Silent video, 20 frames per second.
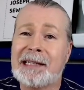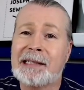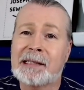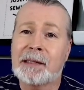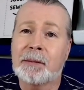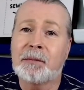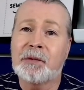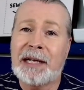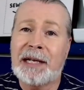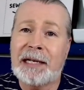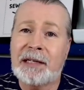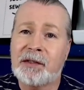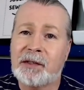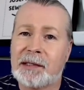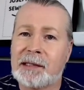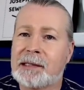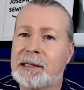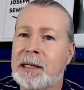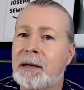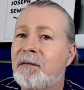
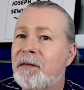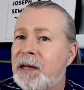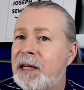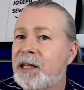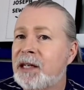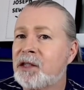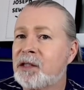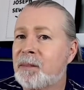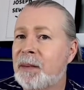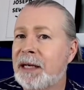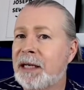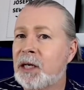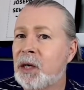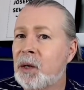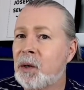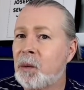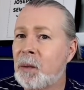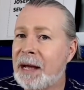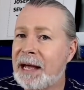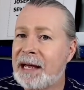changes. Some videos may
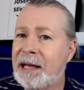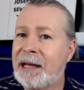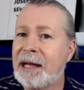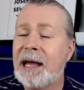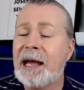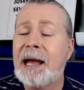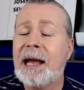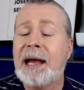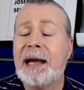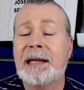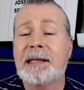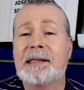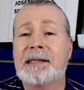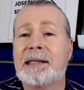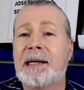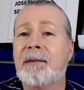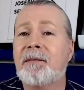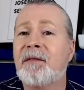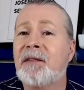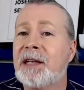go away and
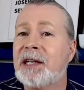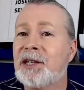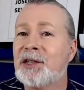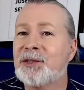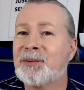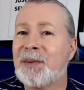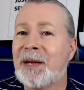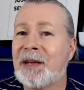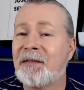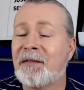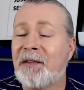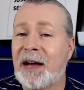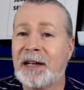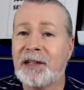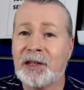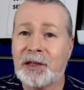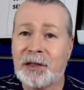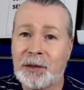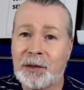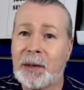some videos may find
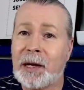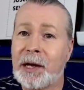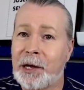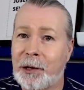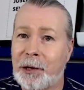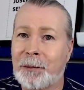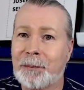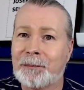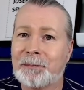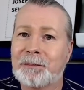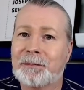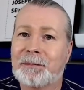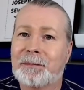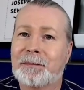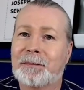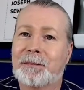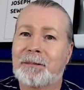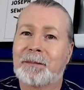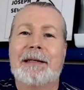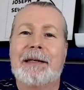a new home.
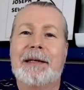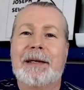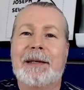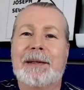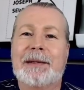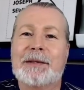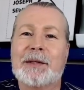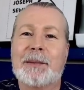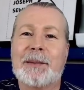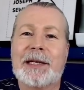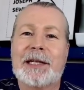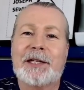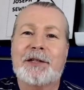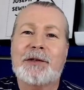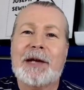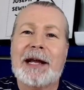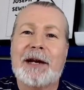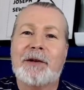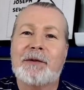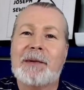So I'm going to
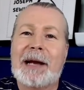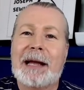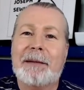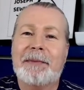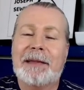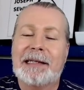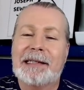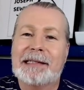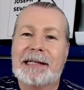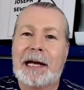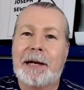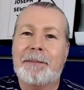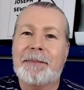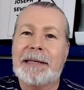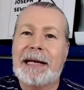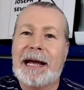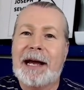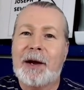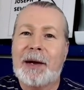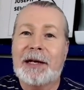try to wrap this up
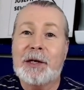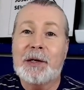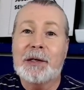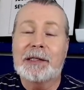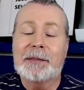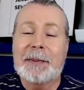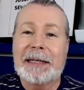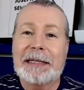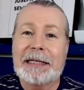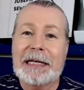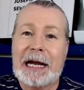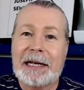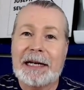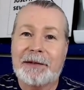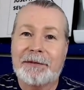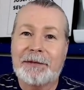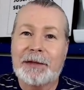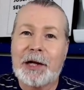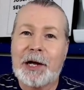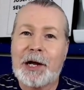now. I know it's been kind
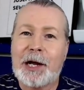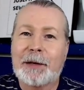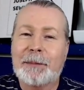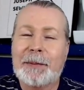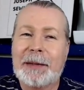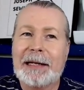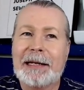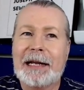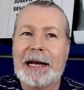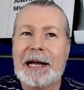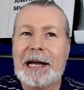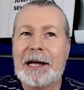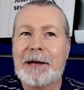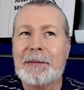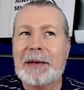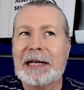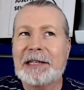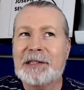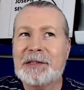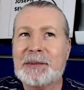of long, but
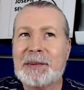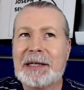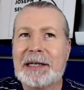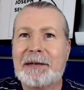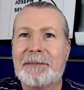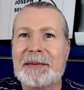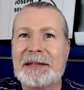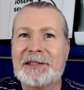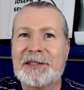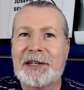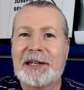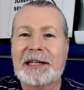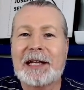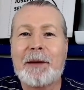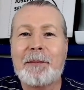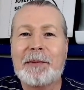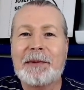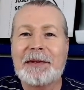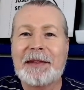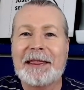I just wanted to mention a
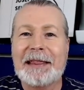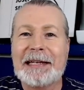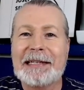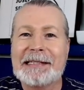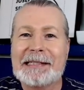couple of things